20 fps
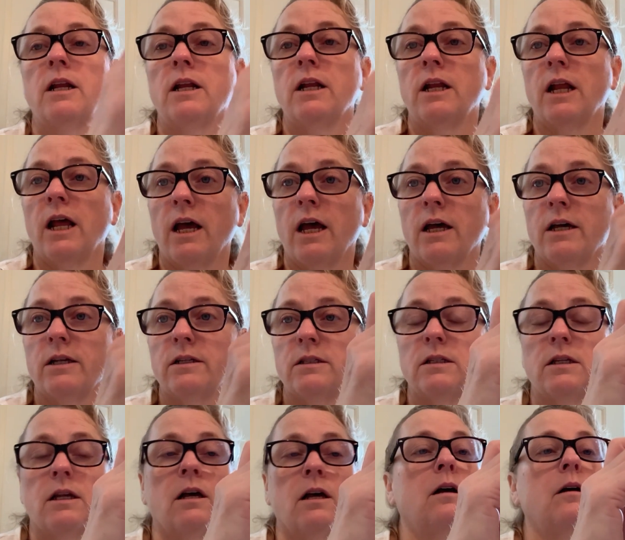it
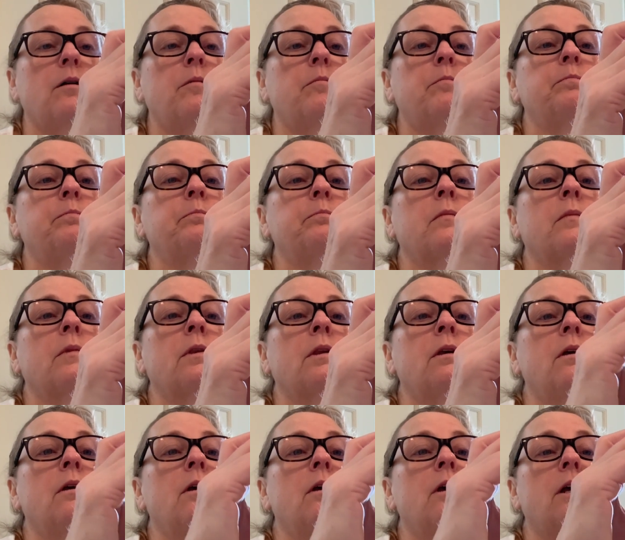has um,
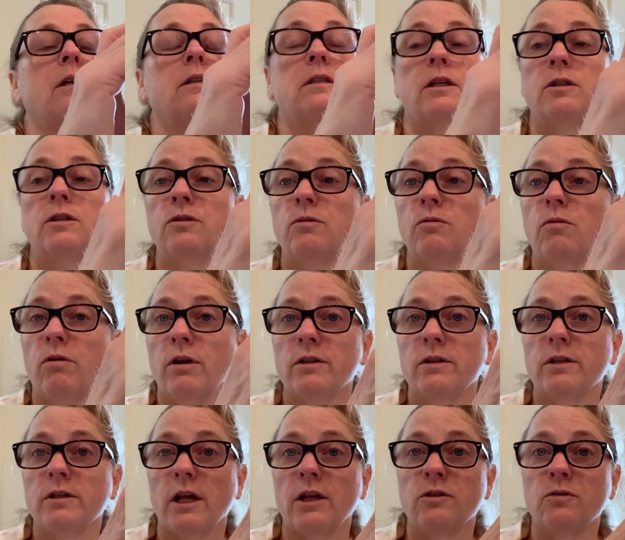essential
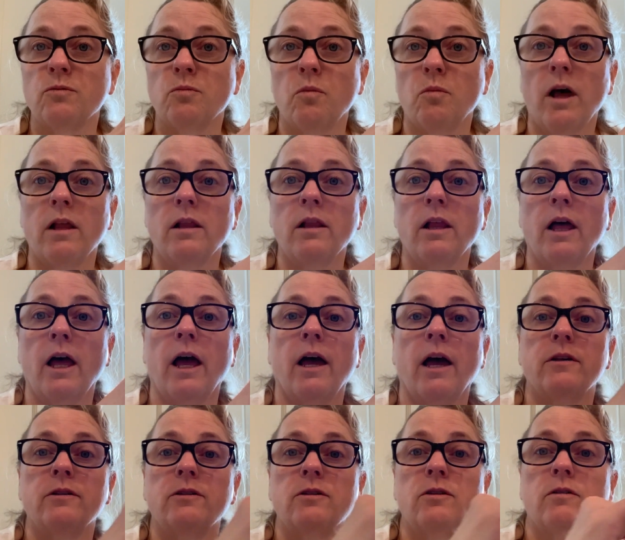oil as well
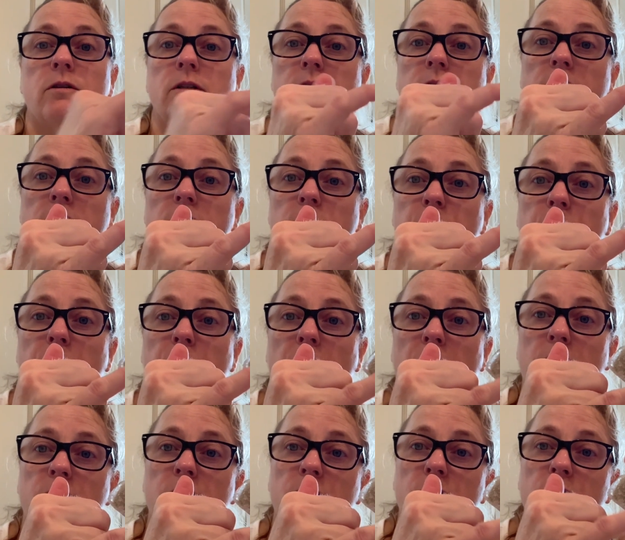as you can see the
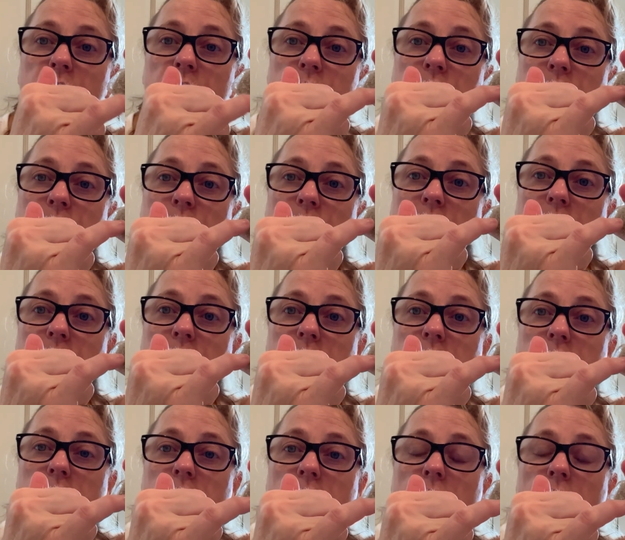particles, you can
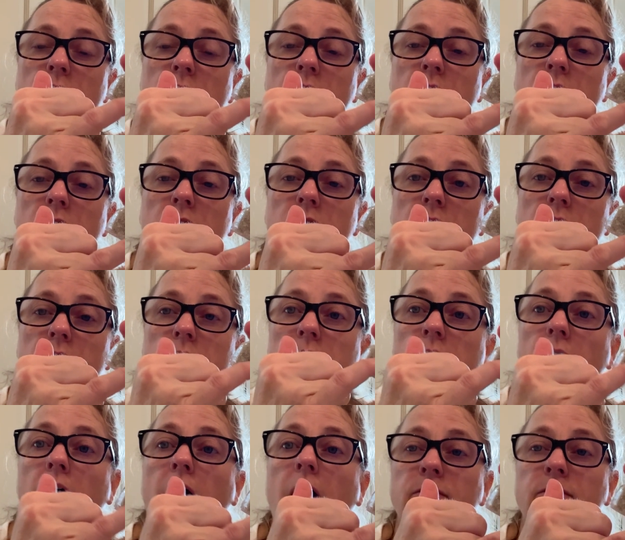see the
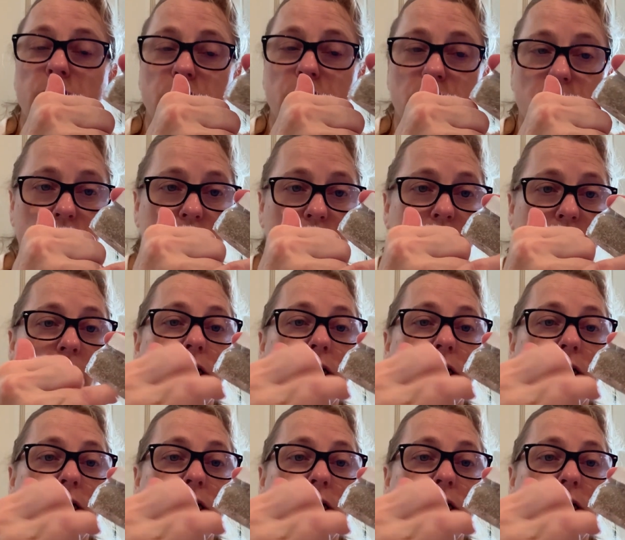lavender in